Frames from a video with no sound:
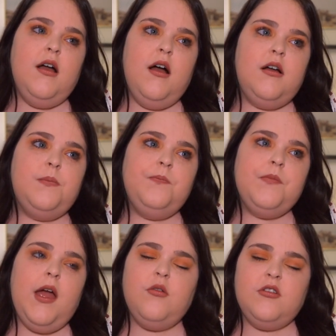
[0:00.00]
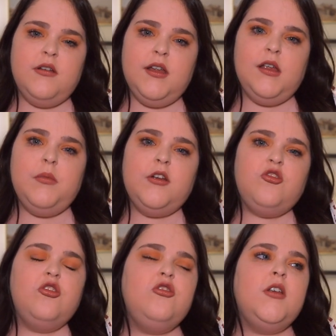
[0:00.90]
um, I was done taking
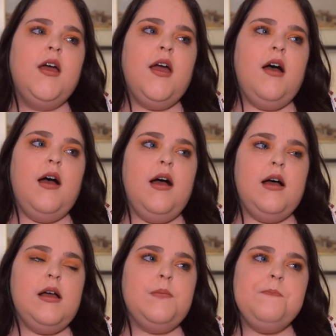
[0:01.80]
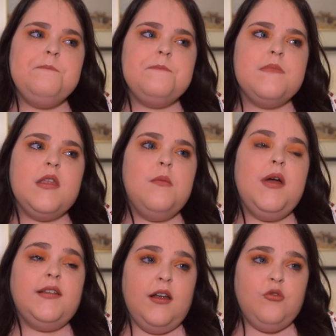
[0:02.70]
pictures. Um,
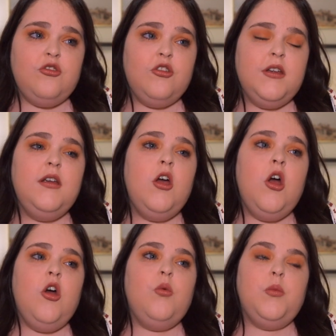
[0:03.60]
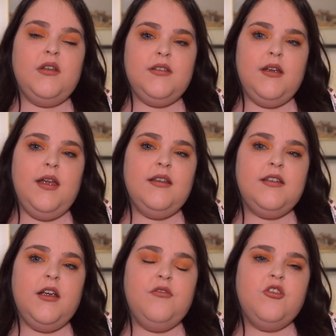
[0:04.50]
my side was hurting. We went to
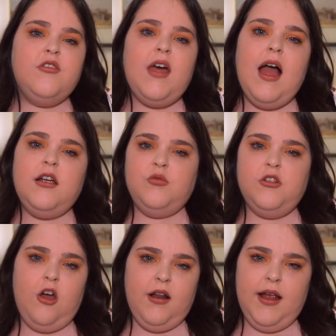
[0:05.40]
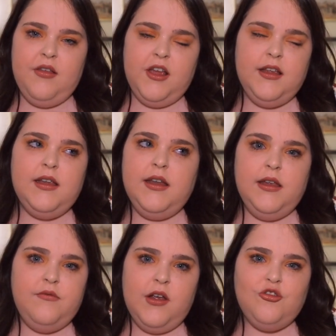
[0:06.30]
Instacare for that because we thought I had like a
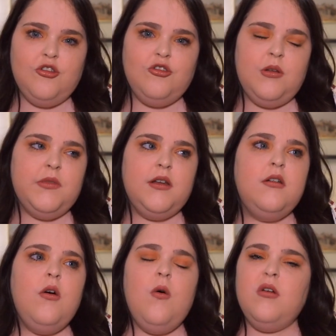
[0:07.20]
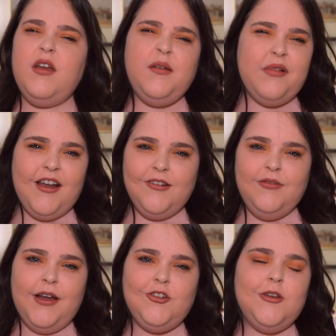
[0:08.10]
kidney infection or something, or like a bladder
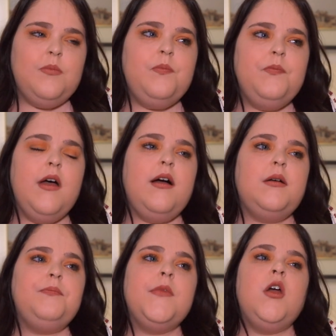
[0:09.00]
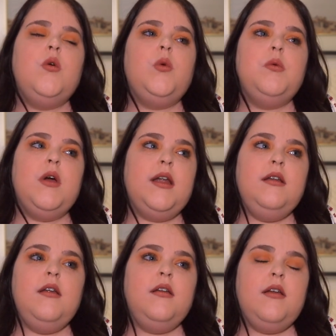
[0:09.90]
infection. Um, we
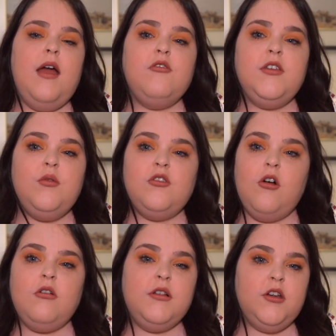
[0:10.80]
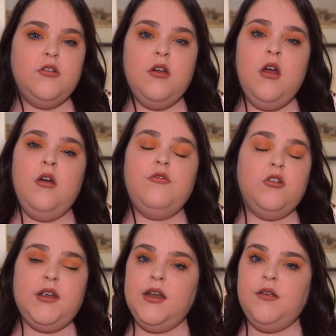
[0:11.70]
went, everything was all clear for
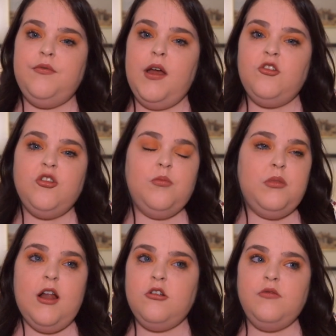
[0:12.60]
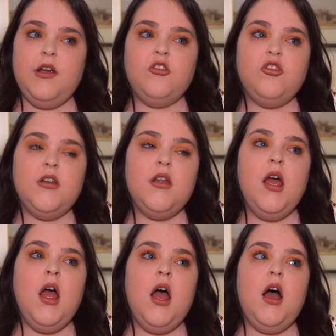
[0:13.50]
a kidney infection, bladder infection.
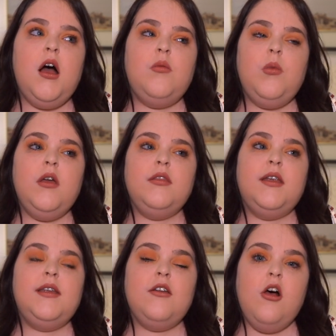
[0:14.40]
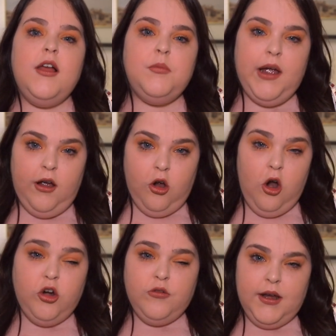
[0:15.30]
Um, they did not like my
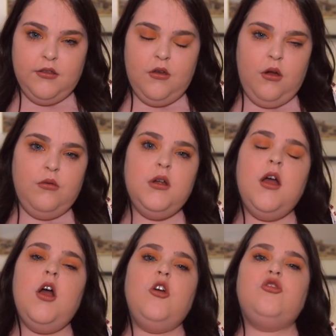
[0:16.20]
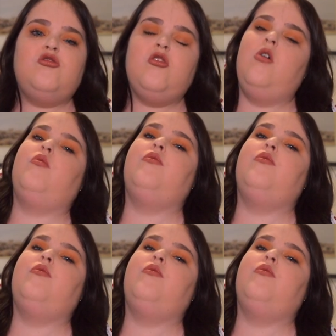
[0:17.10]
heart rate though, so